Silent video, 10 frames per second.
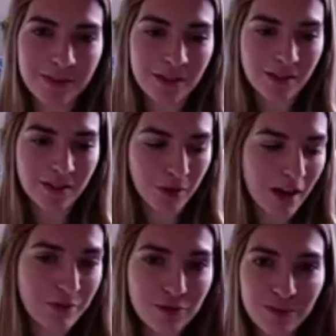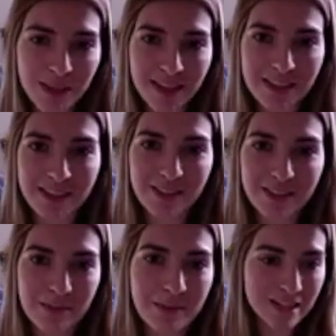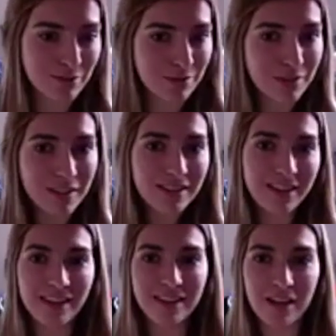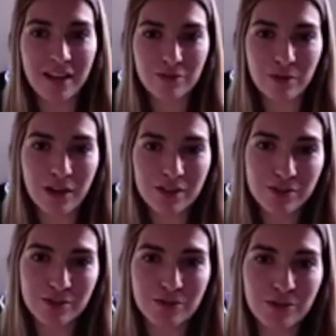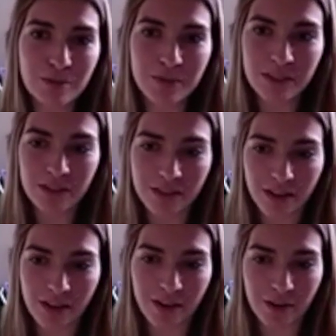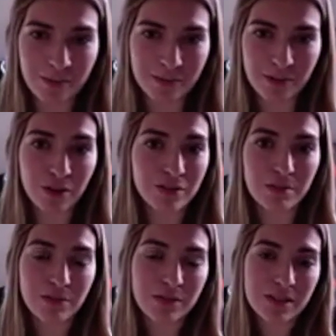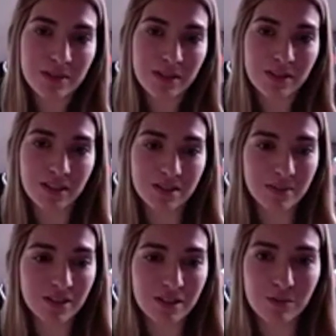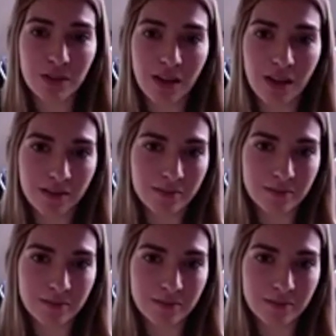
we have to make the best of it and try to contribute as much as we can.